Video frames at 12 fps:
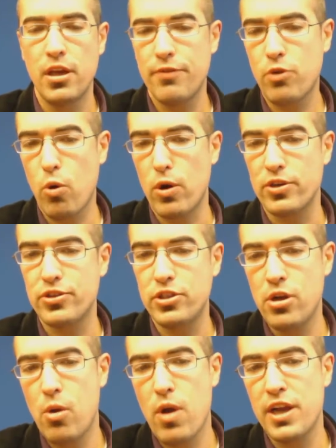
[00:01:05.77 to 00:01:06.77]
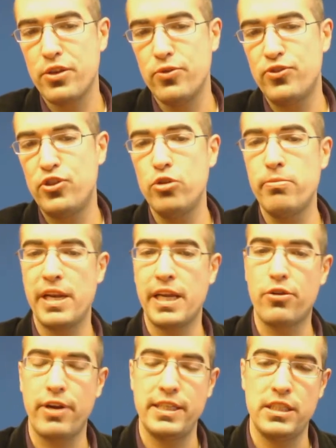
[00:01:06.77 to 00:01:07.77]
Of course, you don't want to use too many
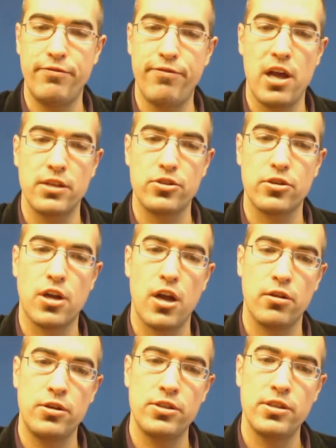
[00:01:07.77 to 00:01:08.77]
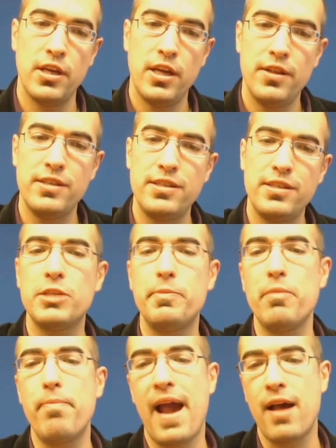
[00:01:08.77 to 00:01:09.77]
crazy fonts or colors. This has to
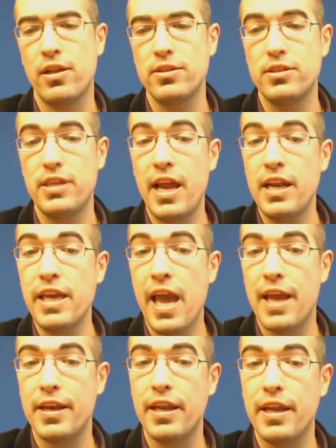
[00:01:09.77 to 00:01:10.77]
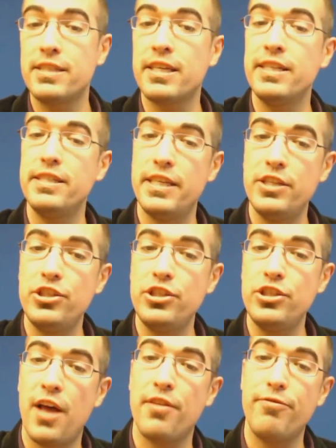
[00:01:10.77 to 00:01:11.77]
be balanced. And again, it's
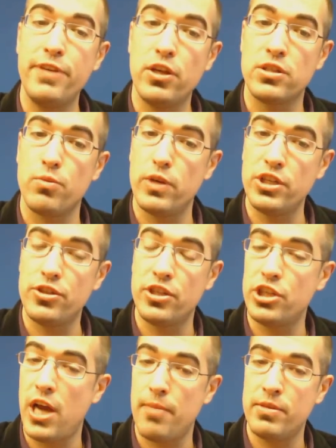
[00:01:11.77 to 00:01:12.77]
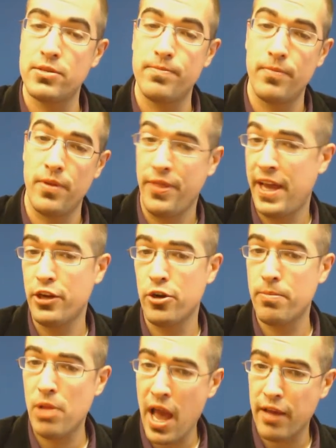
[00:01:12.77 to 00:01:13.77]
contingent on the field in which the job is that
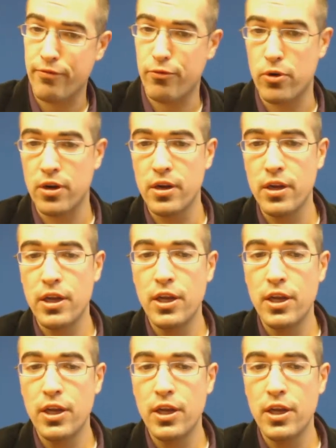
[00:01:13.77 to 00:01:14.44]
you're applying for.